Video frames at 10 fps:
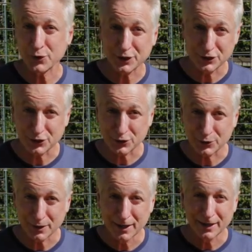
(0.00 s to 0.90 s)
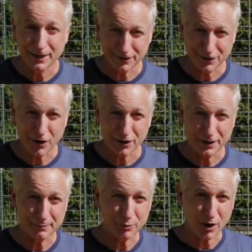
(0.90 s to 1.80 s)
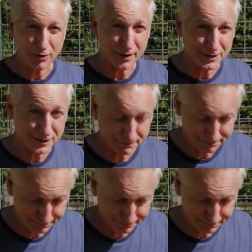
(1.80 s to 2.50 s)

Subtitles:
thing to do in your gardening progress.